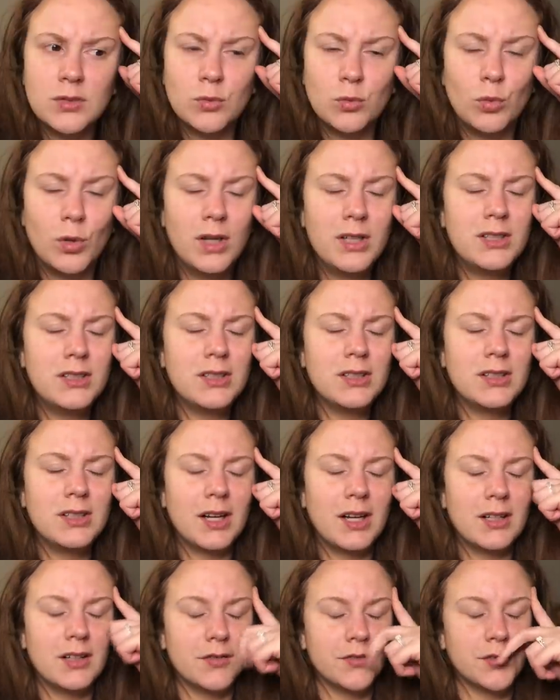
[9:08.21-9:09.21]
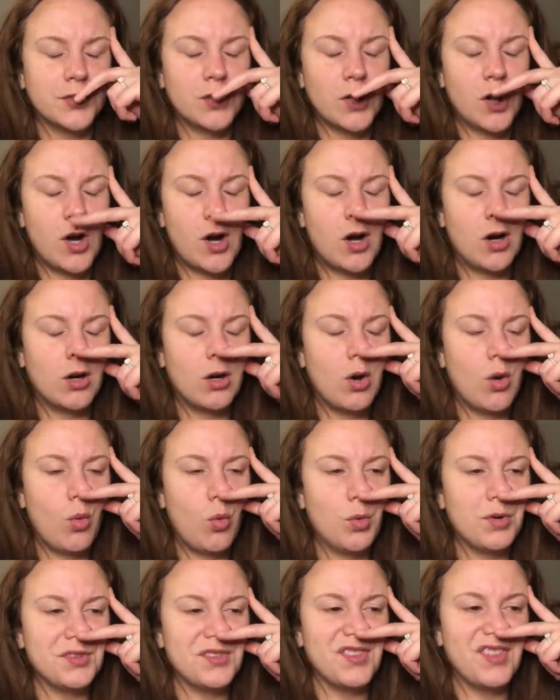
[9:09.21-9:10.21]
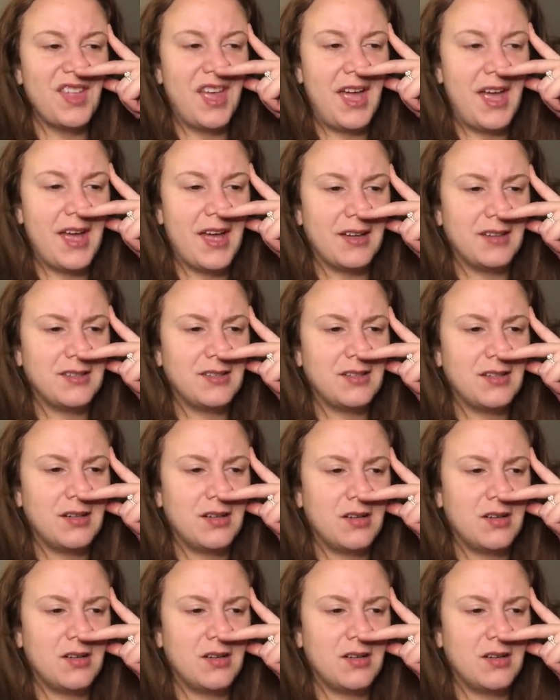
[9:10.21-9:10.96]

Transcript: What kind of song was that?